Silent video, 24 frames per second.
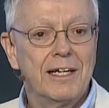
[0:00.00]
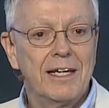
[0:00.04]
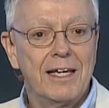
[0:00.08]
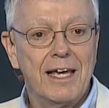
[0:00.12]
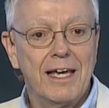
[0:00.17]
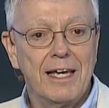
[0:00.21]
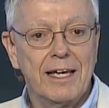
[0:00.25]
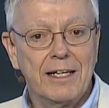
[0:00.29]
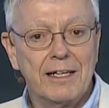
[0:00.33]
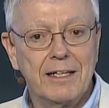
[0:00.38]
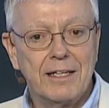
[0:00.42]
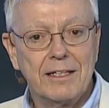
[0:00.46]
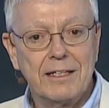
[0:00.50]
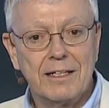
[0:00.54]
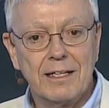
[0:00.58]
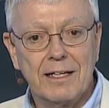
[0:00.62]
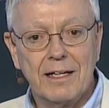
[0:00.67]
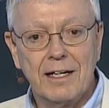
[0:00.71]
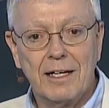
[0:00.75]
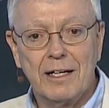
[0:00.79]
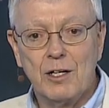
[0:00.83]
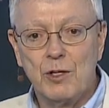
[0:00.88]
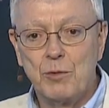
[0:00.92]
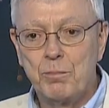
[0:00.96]
and
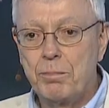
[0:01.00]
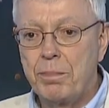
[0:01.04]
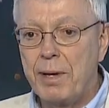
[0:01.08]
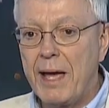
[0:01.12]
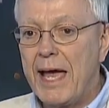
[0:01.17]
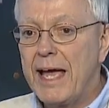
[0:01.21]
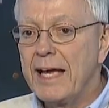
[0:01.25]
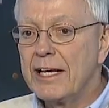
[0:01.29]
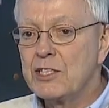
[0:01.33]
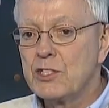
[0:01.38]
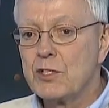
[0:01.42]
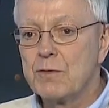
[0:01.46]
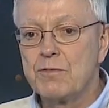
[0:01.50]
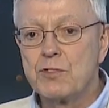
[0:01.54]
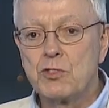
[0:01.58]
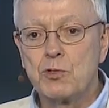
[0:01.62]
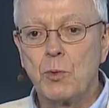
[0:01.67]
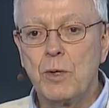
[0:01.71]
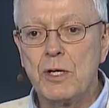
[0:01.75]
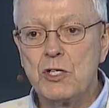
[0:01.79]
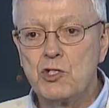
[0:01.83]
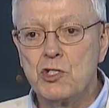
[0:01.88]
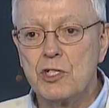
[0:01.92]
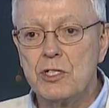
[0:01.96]
banks of
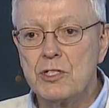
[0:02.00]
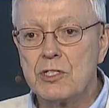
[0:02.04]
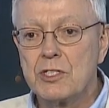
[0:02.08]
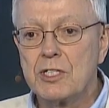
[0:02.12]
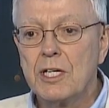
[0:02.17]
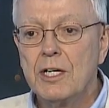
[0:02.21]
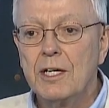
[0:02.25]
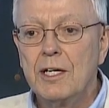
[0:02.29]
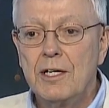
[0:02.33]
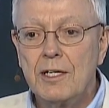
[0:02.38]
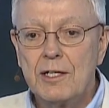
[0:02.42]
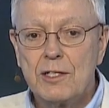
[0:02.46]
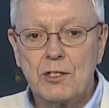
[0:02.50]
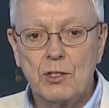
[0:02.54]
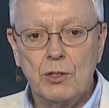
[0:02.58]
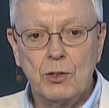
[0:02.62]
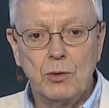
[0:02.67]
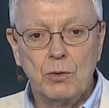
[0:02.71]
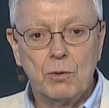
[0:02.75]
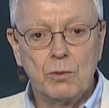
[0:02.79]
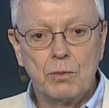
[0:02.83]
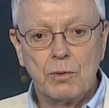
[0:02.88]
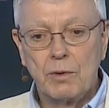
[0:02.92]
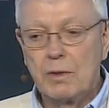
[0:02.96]
switches
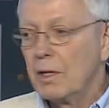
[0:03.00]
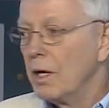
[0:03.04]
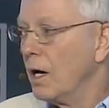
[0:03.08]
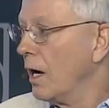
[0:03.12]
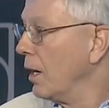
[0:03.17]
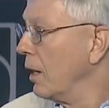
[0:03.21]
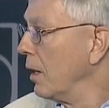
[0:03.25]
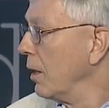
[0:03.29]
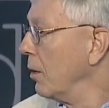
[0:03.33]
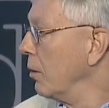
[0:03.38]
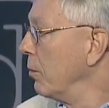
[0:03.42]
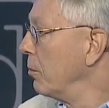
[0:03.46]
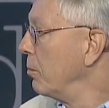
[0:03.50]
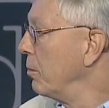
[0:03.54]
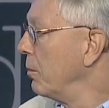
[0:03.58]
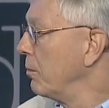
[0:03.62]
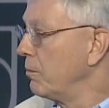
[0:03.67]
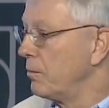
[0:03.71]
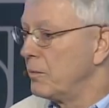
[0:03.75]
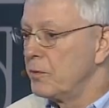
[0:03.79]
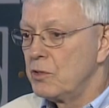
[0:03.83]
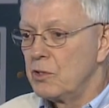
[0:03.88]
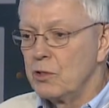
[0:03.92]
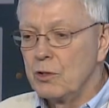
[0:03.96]
to
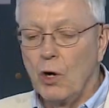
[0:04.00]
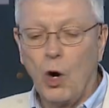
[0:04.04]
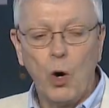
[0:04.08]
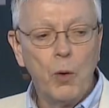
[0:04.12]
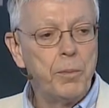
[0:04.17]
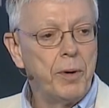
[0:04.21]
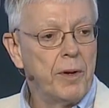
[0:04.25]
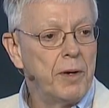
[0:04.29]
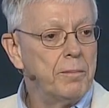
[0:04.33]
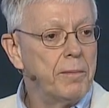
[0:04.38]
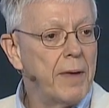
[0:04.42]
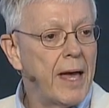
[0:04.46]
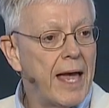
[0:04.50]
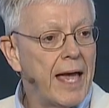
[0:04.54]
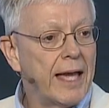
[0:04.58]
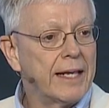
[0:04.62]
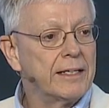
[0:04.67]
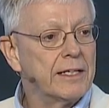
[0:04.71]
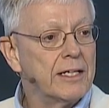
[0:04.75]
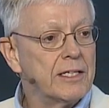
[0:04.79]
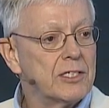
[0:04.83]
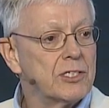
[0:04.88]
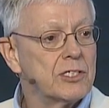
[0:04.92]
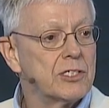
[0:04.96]
open
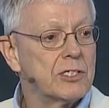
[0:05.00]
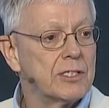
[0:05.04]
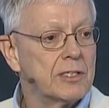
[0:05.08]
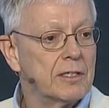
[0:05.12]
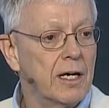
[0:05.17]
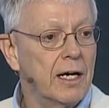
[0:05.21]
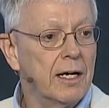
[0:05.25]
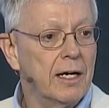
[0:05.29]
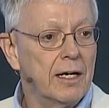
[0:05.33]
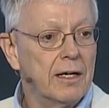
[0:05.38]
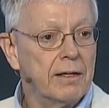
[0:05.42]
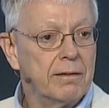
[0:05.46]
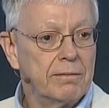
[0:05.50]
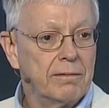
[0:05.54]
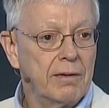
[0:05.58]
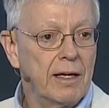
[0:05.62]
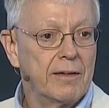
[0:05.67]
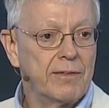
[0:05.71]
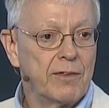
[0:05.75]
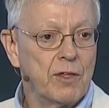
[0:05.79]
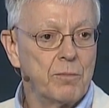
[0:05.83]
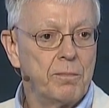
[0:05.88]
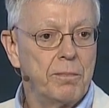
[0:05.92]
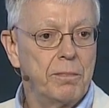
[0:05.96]
magnets
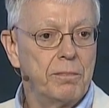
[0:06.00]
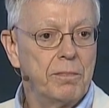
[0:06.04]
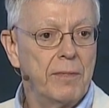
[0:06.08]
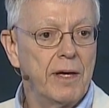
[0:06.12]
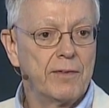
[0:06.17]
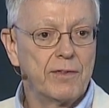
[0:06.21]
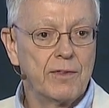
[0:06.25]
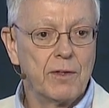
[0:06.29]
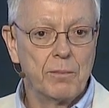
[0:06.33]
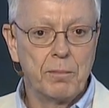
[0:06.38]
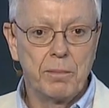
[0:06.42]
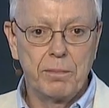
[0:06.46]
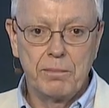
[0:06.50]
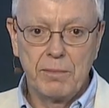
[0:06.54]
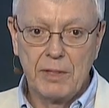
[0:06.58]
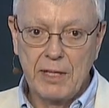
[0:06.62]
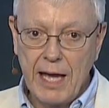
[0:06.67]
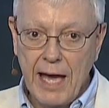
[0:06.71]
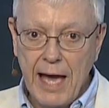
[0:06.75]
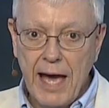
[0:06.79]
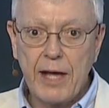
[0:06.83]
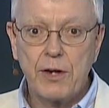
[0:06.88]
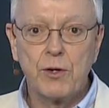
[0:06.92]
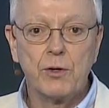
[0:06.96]

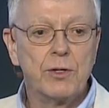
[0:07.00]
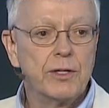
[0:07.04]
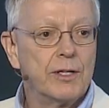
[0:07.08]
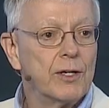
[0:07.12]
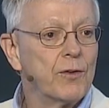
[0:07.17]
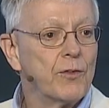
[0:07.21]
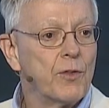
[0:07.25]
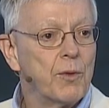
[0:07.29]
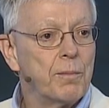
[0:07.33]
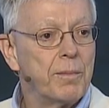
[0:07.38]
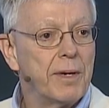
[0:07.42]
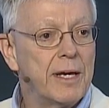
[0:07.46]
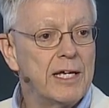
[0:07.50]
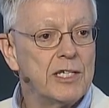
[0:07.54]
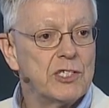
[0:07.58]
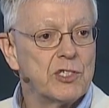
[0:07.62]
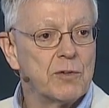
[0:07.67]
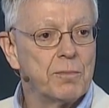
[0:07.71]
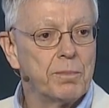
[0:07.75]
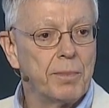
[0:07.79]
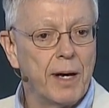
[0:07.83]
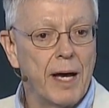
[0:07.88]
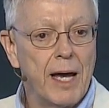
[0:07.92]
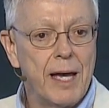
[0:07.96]
at or near the base
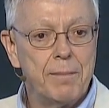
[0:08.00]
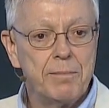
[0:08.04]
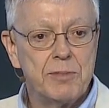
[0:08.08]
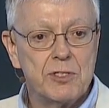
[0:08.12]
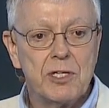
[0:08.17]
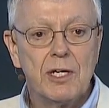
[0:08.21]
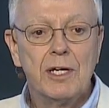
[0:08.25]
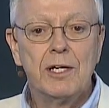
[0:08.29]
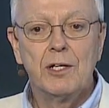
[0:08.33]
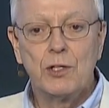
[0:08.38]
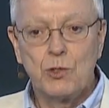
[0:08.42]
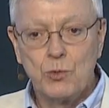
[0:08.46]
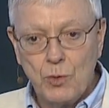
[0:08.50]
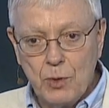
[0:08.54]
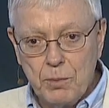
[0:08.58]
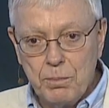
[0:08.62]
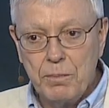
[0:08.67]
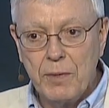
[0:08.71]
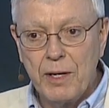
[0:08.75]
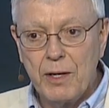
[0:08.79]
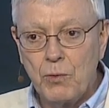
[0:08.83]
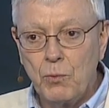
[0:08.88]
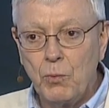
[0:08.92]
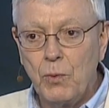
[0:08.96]
of pipes to
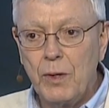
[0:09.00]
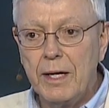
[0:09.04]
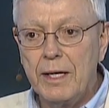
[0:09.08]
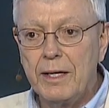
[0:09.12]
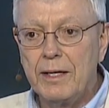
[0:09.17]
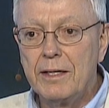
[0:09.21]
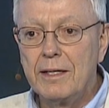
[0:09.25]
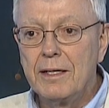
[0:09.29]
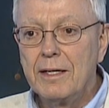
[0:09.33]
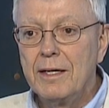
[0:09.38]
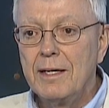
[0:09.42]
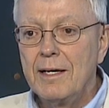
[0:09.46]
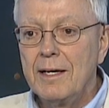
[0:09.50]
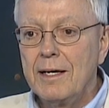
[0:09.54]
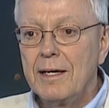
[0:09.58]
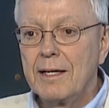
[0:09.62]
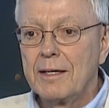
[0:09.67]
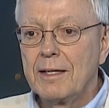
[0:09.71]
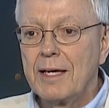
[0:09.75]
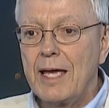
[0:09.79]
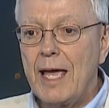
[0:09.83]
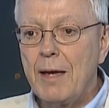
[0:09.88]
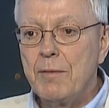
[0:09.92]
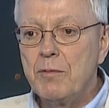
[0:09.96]
admit wind
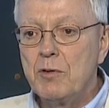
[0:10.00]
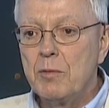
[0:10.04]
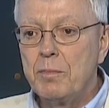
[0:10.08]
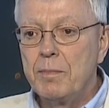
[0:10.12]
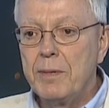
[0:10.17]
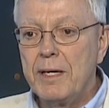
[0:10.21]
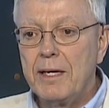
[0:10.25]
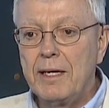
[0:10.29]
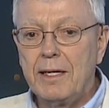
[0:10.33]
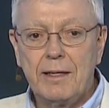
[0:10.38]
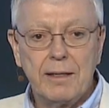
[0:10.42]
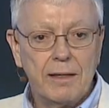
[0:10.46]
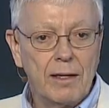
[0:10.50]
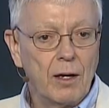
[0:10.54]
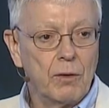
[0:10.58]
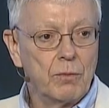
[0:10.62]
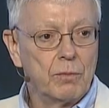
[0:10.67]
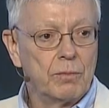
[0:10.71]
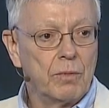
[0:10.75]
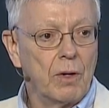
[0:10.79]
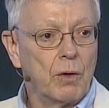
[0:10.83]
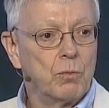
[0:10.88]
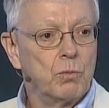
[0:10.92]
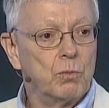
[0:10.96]
came to be a
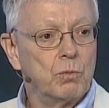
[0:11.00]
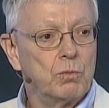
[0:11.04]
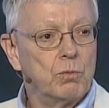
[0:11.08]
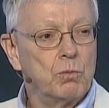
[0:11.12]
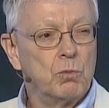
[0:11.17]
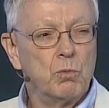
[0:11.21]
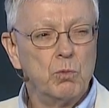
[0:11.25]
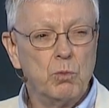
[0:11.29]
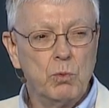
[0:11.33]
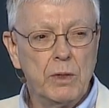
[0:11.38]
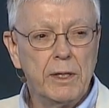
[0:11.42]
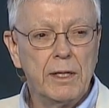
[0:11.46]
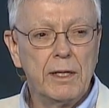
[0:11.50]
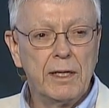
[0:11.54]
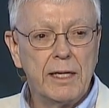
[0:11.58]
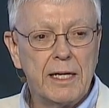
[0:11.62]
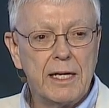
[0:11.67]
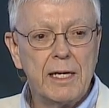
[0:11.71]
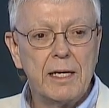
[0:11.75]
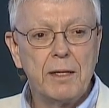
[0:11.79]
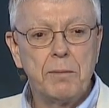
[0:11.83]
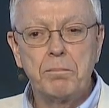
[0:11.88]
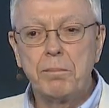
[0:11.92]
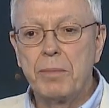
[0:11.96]

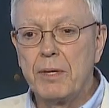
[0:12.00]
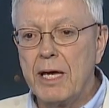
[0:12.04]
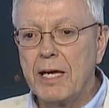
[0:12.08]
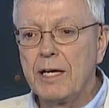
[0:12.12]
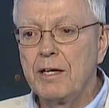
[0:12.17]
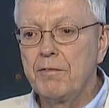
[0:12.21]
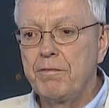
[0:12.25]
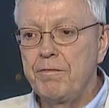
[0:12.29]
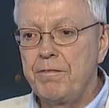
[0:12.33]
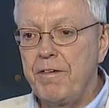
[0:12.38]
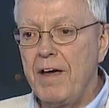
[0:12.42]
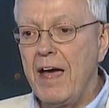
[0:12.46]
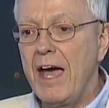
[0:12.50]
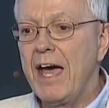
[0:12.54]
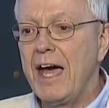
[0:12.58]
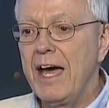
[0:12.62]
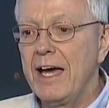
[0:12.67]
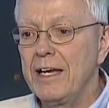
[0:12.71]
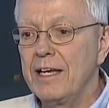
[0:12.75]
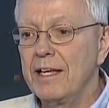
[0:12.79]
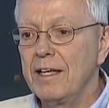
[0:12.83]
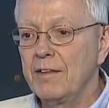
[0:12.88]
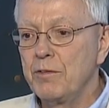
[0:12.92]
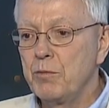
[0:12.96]
really big
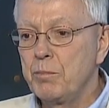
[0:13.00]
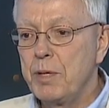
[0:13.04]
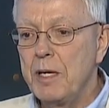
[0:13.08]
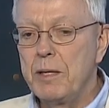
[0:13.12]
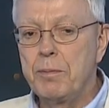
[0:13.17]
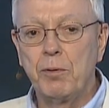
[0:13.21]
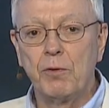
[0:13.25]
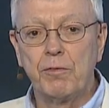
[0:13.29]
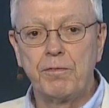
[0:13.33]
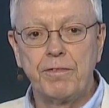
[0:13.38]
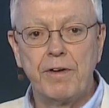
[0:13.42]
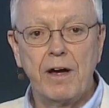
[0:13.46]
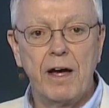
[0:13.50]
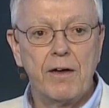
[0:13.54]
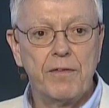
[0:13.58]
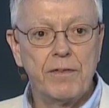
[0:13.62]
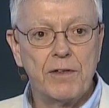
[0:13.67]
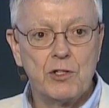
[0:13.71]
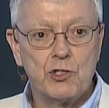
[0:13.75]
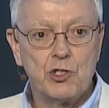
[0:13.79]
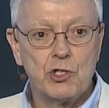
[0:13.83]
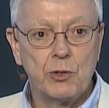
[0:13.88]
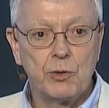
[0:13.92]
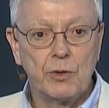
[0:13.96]
fad, and people found
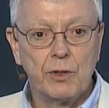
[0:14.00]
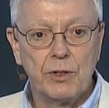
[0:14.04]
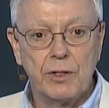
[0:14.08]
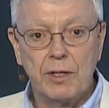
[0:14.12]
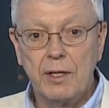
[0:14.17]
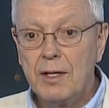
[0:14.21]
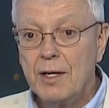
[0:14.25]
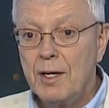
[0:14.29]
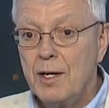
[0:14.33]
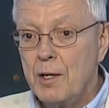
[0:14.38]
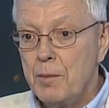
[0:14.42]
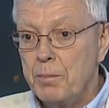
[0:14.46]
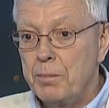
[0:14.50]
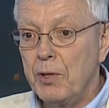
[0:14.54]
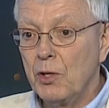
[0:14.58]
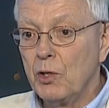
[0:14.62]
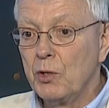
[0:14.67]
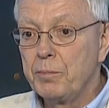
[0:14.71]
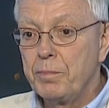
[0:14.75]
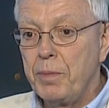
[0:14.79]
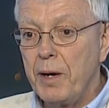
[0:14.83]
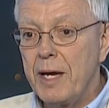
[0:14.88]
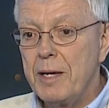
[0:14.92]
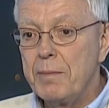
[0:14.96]
that you could
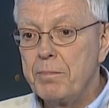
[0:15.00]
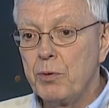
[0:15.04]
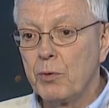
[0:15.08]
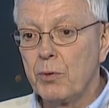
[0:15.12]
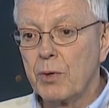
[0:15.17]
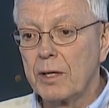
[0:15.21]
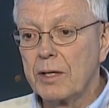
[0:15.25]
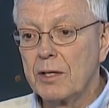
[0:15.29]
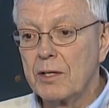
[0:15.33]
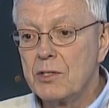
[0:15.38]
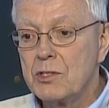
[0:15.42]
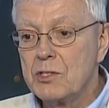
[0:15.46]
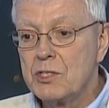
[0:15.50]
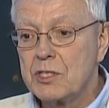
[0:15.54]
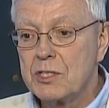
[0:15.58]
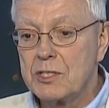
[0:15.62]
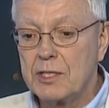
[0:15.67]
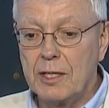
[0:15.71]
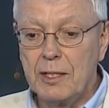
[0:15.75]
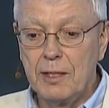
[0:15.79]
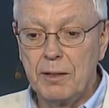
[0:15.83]
build pipe organs